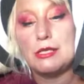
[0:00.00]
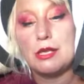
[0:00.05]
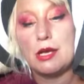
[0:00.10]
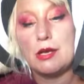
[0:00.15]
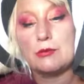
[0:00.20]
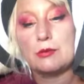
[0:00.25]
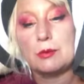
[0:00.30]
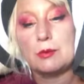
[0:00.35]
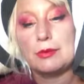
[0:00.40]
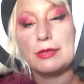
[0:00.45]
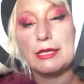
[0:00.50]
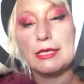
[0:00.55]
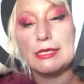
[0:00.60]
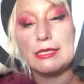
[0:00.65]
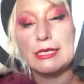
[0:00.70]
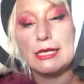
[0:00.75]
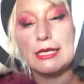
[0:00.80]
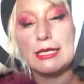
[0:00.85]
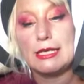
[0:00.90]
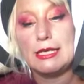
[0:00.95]
not
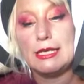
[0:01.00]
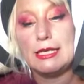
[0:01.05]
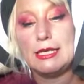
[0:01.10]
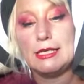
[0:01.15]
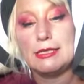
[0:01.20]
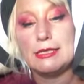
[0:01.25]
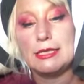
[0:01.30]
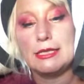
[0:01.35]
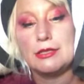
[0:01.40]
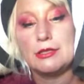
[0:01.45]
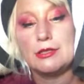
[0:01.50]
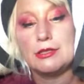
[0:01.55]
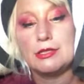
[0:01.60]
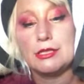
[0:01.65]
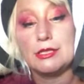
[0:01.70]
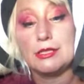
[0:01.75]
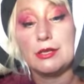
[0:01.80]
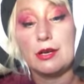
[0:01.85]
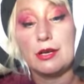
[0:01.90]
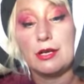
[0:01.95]
replaced, and he continued to
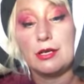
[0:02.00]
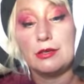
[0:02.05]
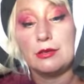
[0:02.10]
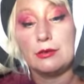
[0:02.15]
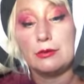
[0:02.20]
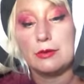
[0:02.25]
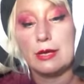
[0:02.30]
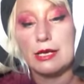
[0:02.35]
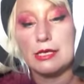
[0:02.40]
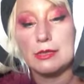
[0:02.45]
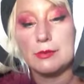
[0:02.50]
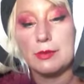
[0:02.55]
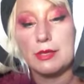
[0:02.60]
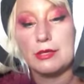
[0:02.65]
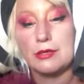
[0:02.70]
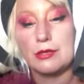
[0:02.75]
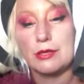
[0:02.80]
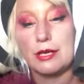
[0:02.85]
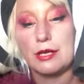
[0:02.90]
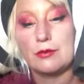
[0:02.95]
stalk and harass
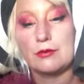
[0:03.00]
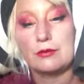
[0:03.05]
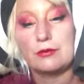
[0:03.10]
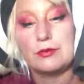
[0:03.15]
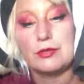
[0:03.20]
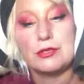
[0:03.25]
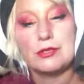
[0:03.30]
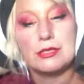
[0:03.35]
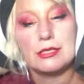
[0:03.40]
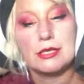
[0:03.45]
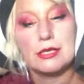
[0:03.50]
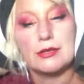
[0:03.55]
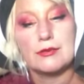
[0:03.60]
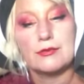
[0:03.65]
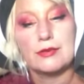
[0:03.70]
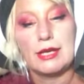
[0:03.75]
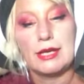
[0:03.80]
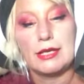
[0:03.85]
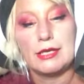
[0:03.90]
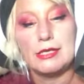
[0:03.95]
mother and refused to
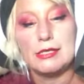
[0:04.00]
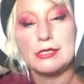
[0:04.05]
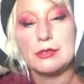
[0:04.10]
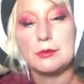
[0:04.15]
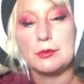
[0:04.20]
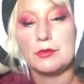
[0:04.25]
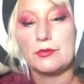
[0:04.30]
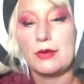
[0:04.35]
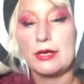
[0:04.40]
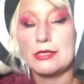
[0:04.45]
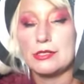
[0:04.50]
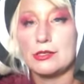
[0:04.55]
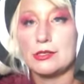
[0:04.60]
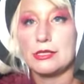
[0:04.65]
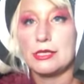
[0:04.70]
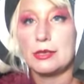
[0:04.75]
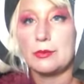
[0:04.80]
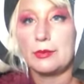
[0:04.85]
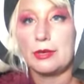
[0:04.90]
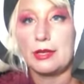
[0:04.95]
give any
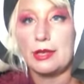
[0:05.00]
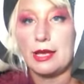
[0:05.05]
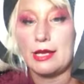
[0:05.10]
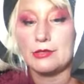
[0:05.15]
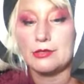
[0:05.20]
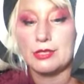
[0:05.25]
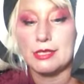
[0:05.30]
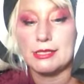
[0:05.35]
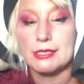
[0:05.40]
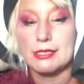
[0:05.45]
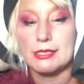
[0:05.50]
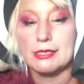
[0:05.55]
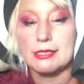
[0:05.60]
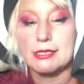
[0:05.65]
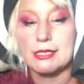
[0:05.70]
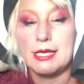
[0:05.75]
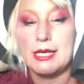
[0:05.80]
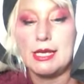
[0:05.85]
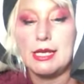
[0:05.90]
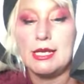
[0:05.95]
supervisor's email
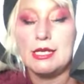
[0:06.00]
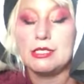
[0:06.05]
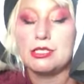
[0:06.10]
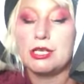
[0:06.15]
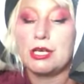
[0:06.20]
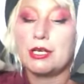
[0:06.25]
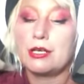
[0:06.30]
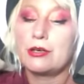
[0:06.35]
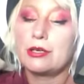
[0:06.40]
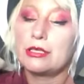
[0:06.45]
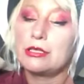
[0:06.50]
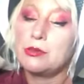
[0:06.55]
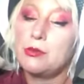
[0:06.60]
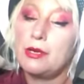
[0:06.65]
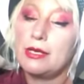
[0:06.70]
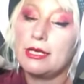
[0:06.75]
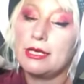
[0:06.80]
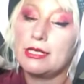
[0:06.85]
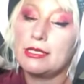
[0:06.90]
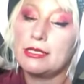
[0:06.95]
addresses. January
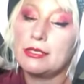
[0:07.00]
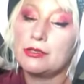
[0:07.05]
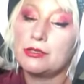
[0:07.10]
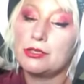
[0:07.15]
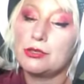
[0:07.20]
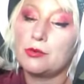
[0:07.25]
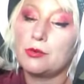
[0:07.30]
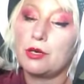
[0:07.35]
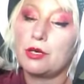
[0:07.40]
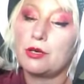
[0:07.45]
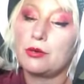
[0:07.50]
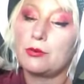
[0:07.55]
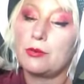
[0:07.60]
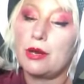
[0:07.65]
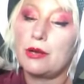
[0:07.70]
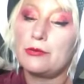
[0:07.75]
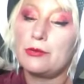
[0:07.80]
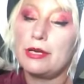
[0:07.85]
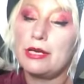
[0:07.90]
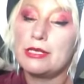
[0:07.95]
20th, social worker
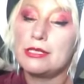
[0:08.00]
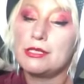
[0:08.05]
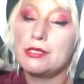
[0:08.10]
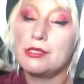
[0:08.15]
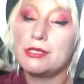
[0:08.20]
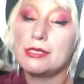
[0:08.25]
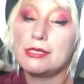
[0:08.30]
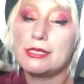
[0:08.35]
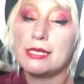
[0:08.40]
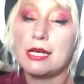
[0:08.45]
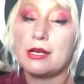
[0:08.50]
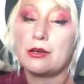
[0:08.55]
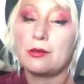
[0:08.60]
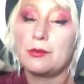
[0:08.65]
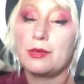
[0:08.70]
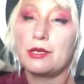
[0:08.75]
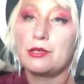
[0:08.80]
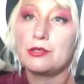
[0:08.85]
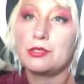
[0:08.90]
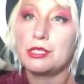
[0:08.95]
Rodriguez, using
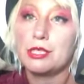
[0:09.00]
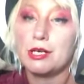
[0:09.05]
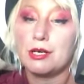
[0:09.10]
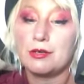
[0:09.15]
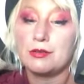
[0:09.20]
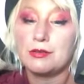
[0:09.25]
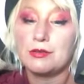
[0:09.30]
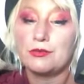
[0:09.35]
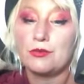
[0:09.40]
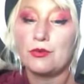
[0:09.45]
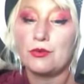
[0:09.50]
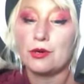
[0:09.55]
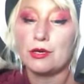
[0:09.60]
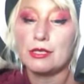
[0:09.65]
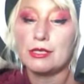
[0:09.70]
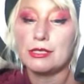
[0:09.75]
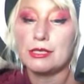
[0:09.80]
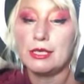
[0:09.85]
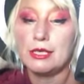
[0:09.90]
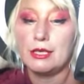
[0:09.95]
Sacramento Sheriff's
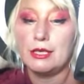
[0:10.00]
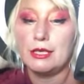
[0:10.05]
force